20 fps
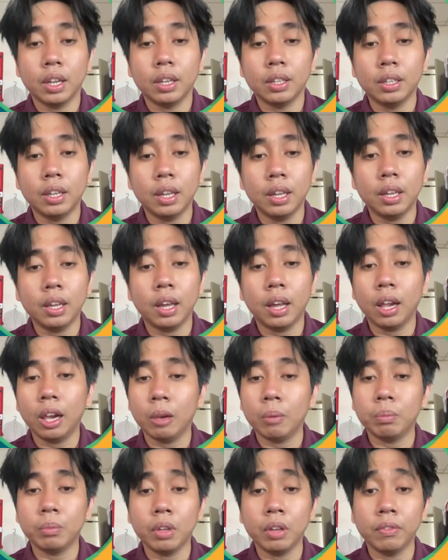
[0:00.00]
They
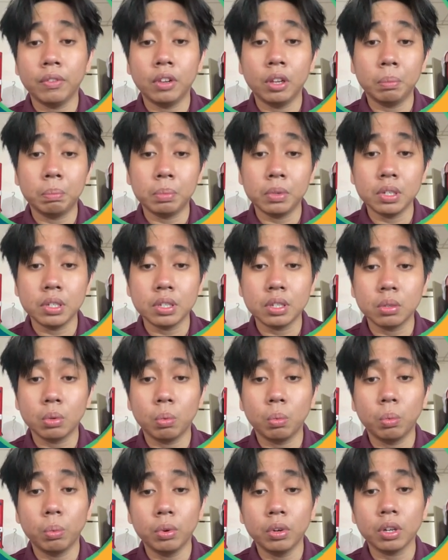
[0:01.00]
help developers
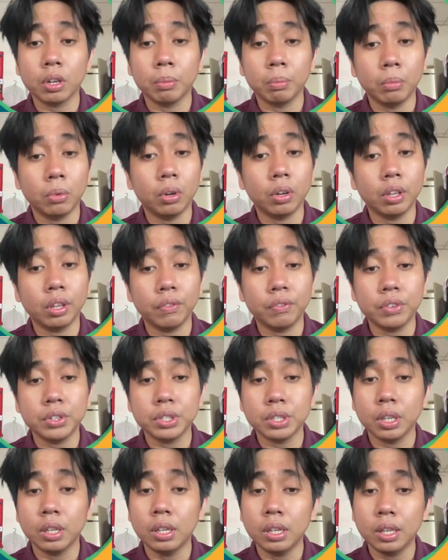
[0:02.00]
work more
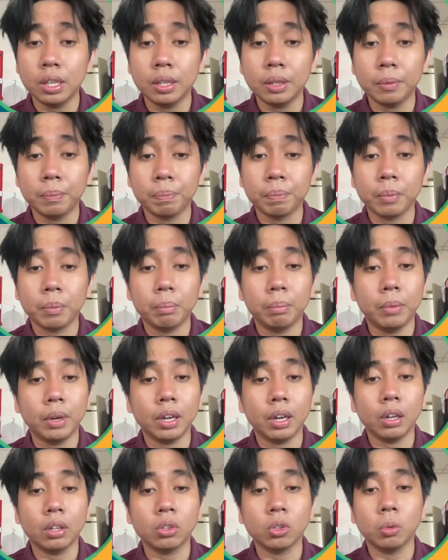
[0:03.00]
efficiently by
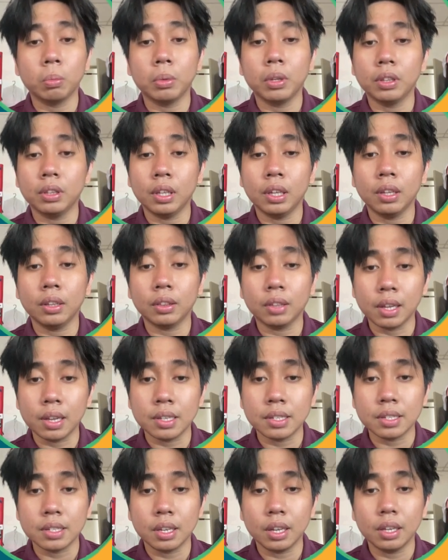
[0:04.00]
automating
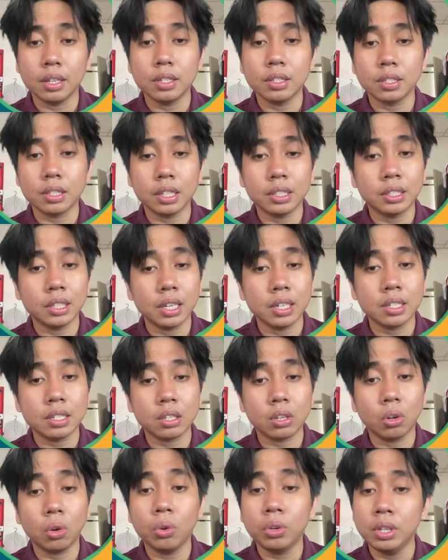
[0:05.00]
tasks such
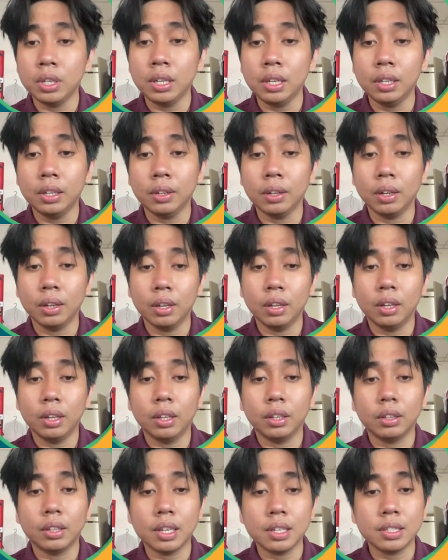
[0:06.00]
as coding,
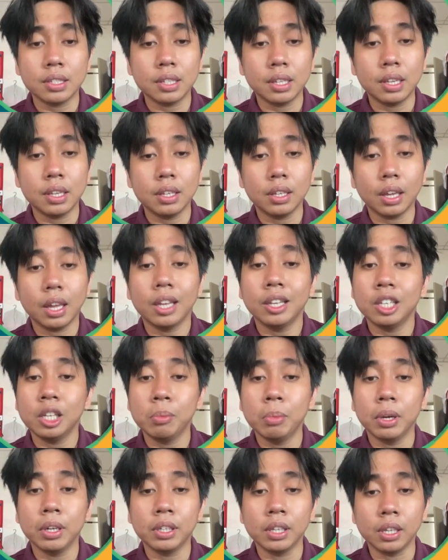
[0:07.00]
testing, and
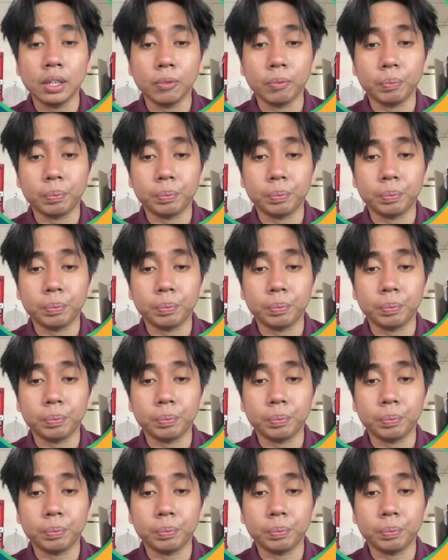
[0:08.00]
debugging.